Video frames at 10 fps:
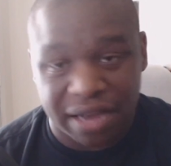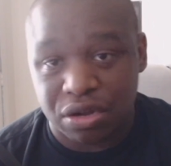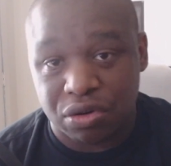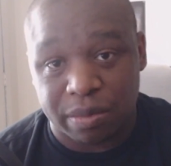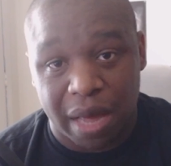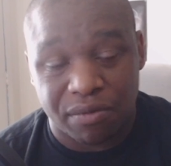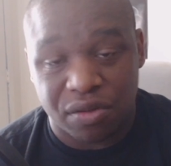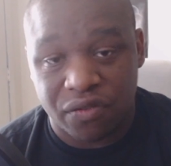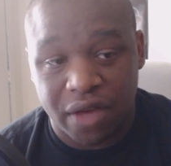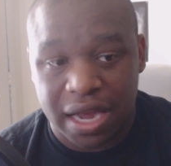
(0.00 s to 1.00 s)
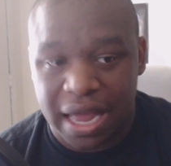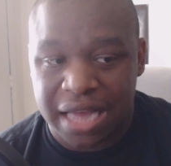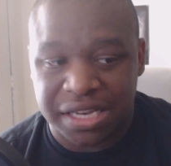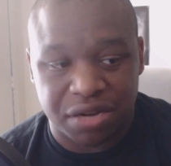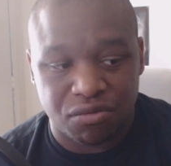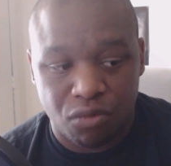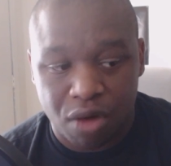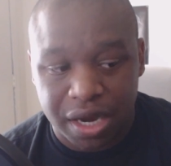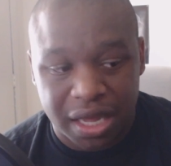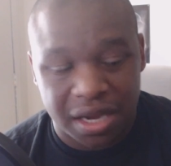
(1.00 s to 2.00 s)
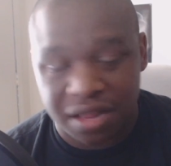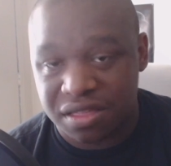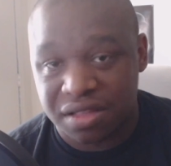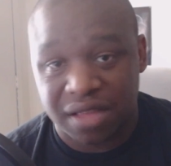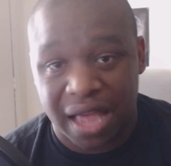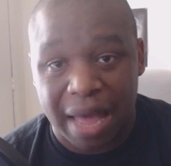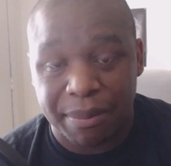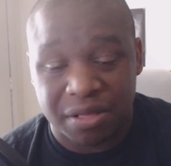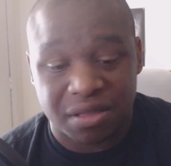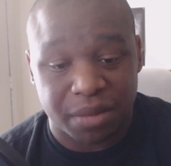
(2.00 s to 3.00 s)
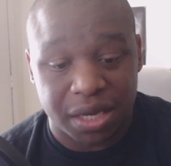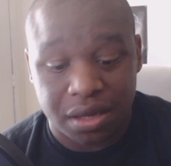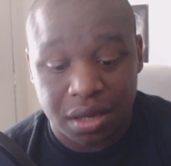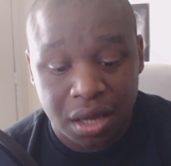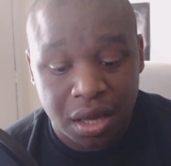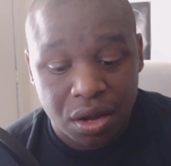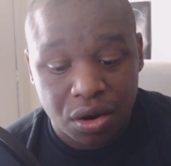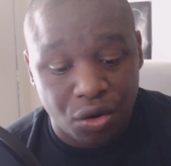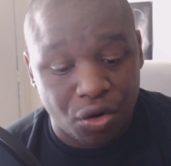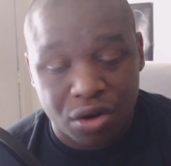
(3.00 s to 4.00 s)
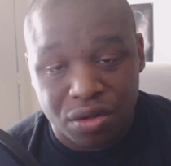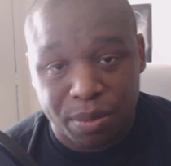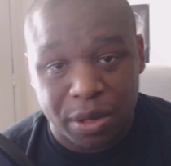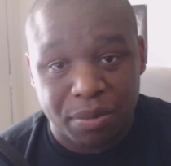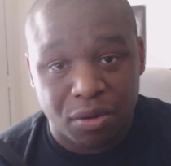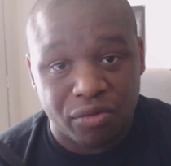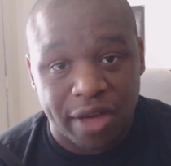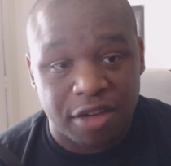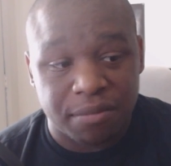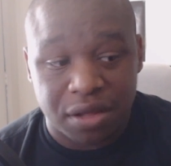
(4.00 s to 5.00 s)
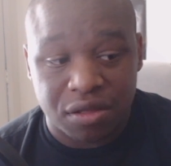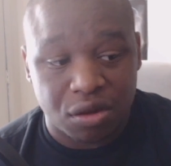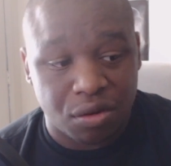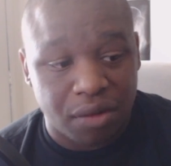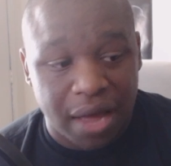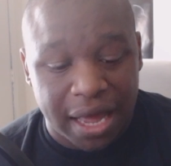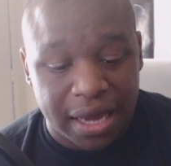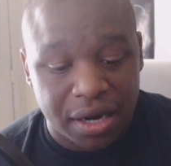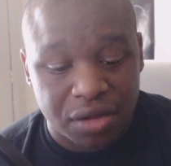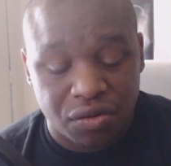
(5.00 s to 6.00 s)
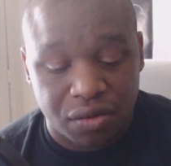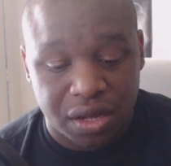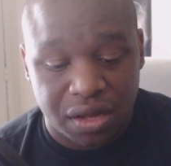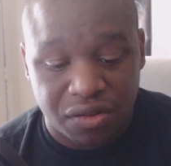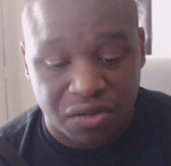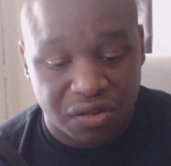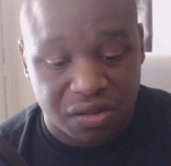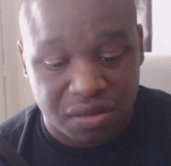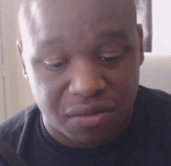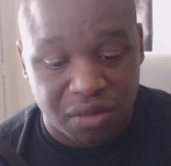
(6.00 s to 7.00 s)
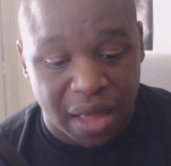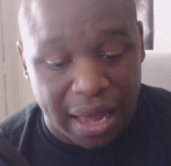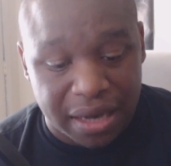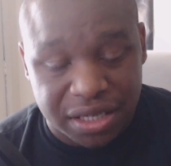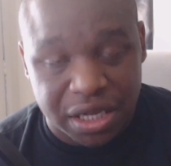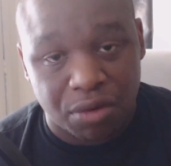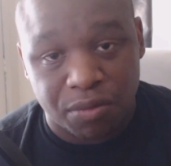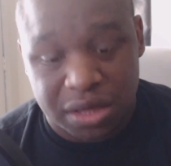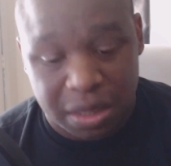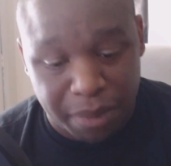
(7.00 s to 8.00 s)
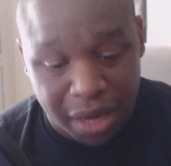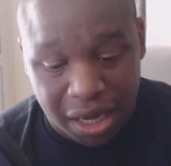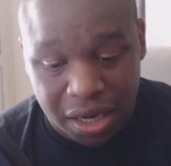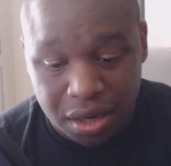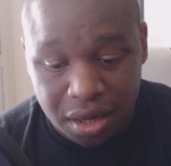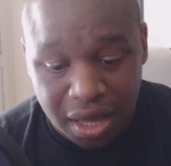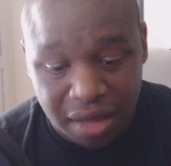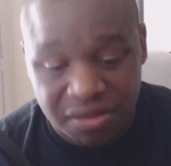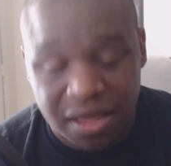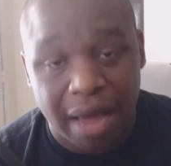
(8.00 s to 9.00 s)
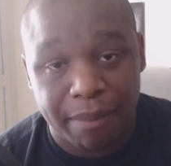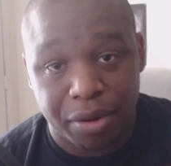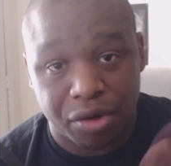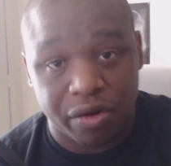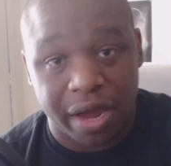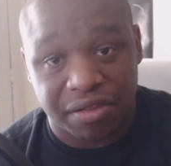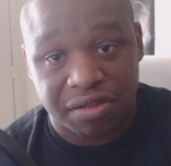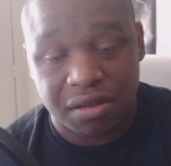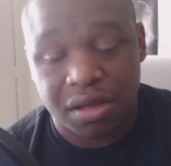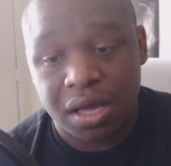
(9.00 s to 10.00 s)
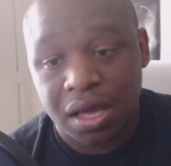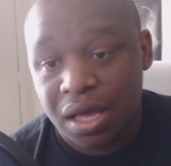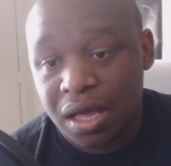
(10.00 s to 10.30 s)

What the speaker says: I told him I was fine. I didn't want anything to happen to me, nor the people around me. So I literally I dealt with the pain as time progressed.